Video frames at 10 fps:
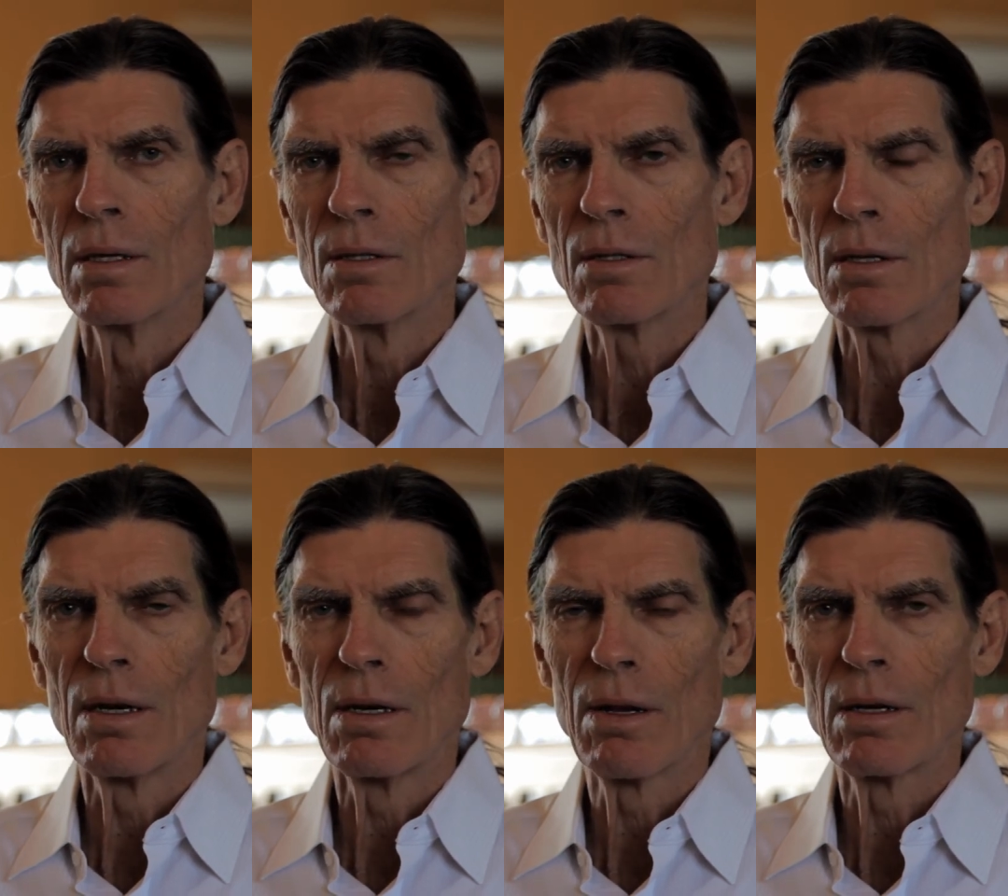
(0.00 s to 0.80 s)

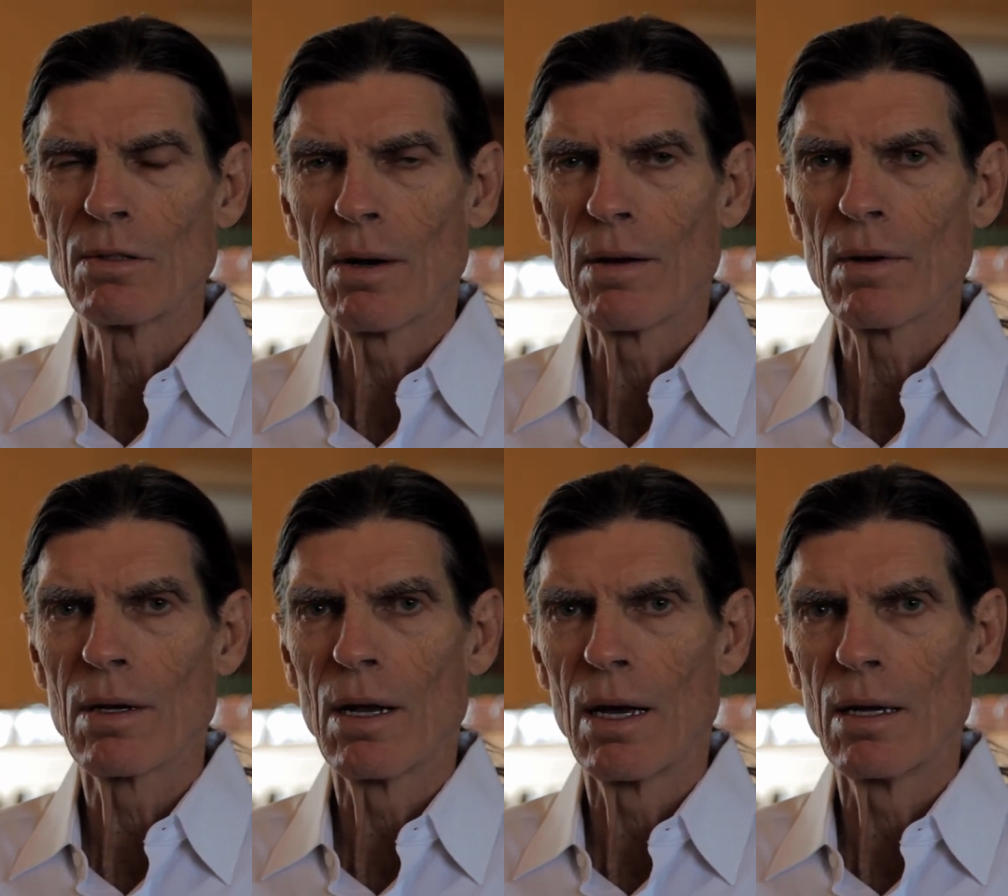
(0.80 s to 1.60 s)
sitting at a traffic
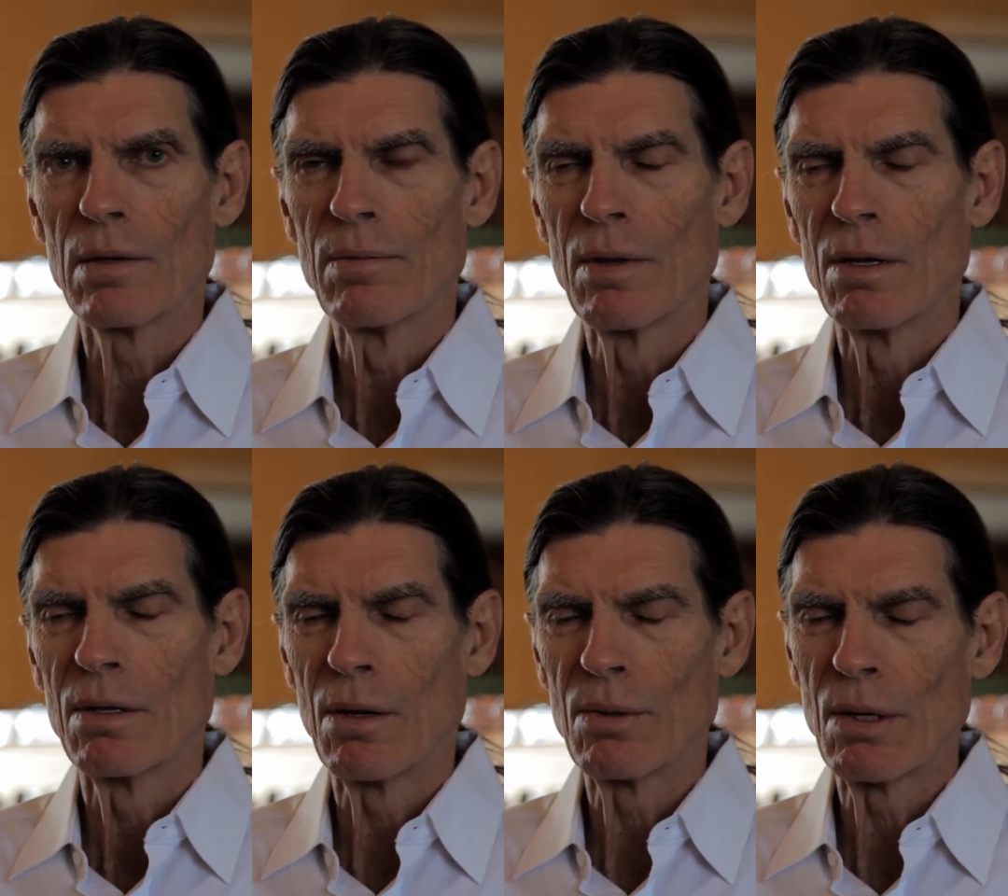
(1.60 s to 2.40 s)
light.
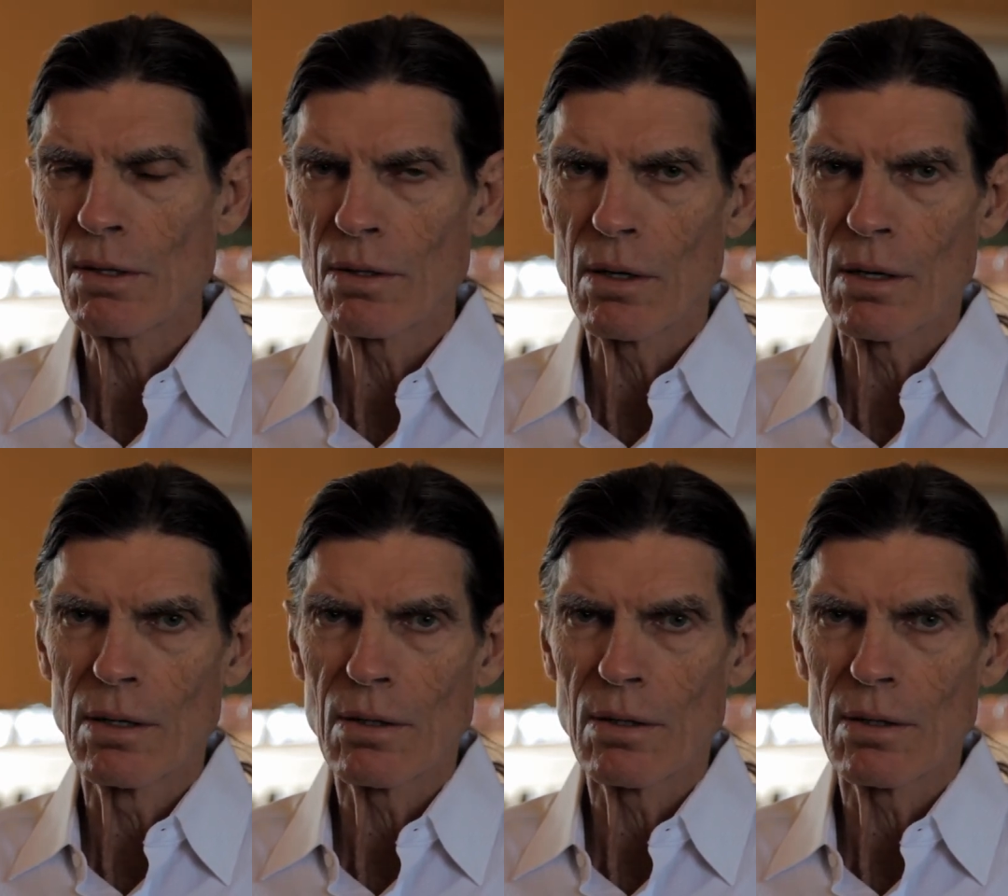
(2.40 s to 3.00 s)
Don't necessarily